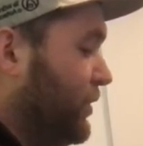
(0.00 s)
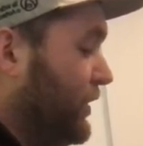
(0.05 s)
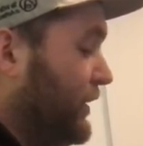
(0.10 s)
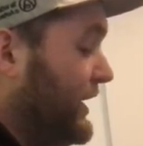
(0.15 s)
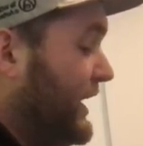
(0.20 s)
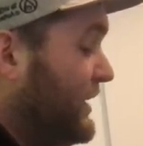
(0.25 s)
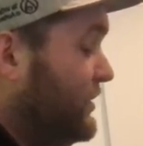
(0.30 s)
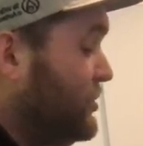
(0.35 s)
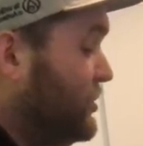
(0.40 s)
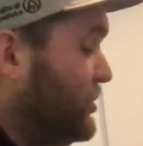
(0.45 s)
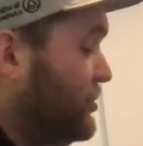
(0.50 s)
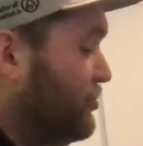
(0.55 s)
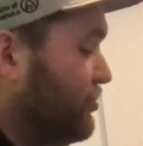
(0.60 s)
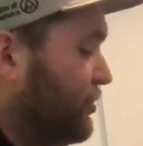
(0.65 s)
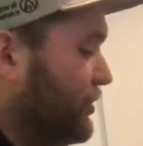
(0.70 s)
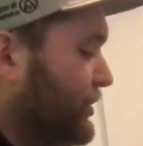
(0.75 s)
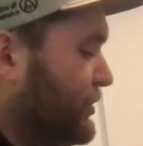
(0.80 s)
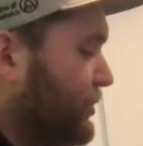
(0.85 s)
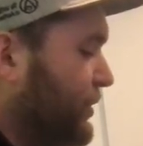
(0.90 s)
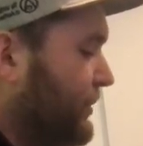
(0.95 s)
Well, it can search
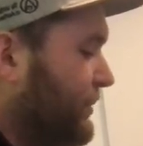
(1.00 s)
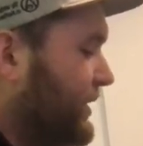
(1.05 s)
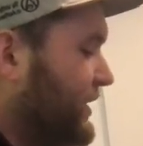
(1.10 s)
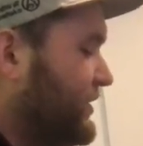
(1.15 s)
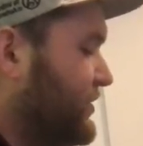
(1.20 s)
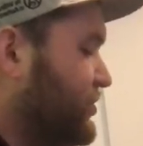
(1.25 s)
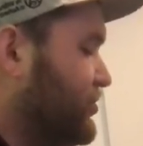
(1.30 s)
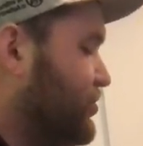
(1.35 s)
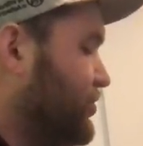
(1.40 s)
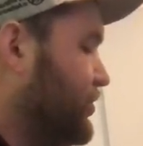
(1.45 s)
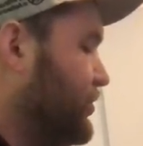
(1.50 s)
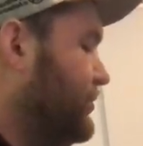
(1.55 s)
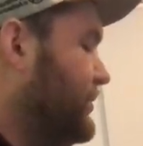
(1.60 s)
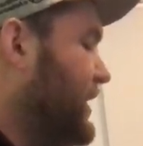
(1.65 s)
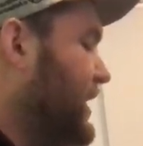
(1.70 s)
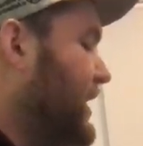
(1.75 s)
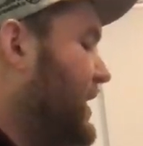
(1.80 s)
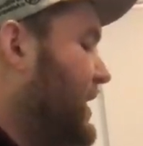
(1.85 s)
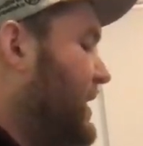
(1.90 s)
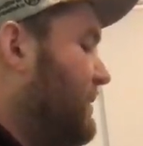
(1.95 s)
Druisworm, that is true,
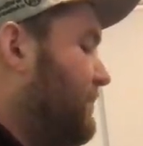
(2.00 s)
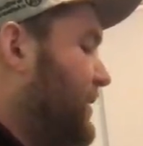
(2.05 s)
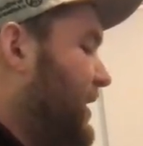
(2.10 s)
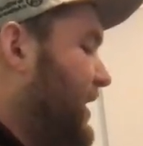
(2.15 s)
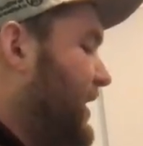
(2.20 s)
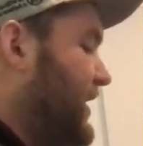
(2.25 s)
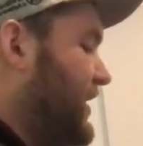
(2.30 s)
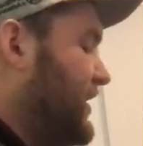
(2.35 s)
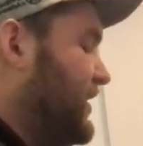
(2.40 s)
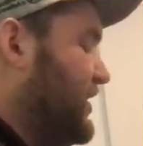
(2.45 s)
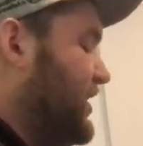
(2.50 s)
but it